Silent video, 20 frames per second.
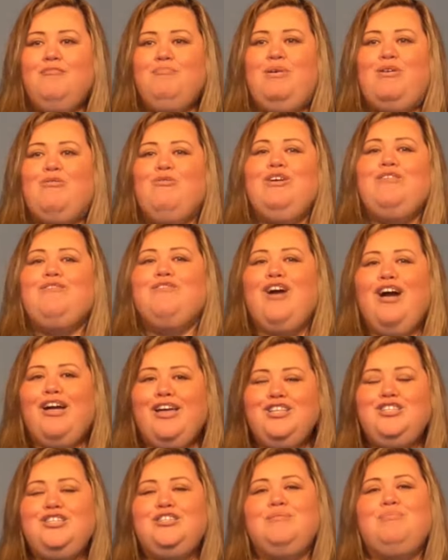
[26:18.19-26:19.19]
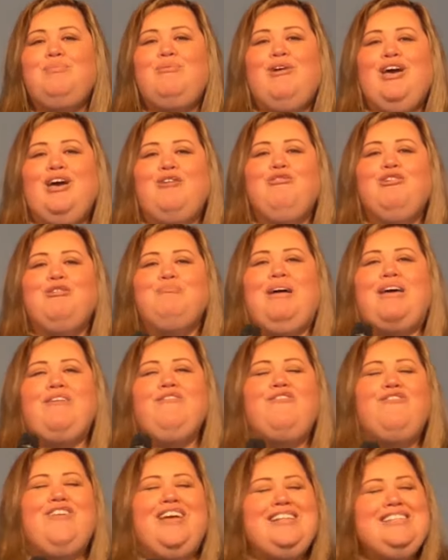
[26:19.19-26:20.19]
But we've gotten to the point where
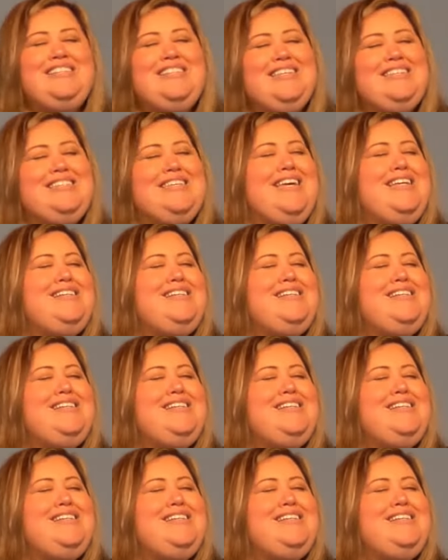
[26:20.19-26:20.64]
my friend says,